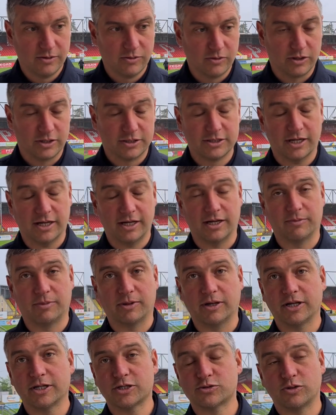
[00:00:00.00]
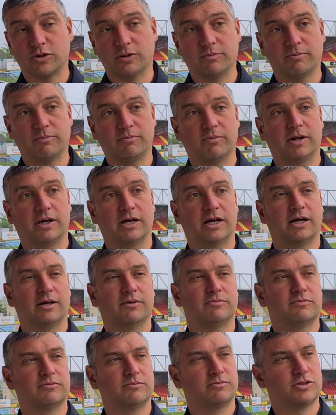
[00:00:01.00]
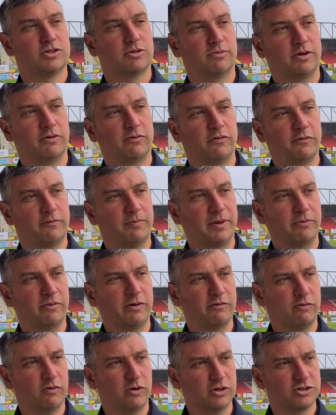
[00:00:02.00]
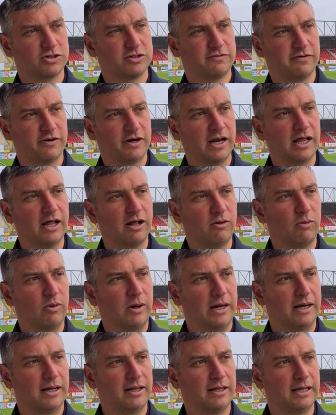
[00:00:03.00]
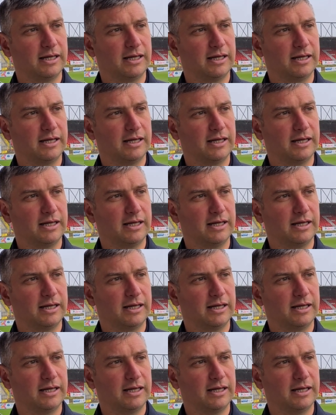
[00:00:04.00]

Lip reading: Excited about this from somebody we've watched for a little while.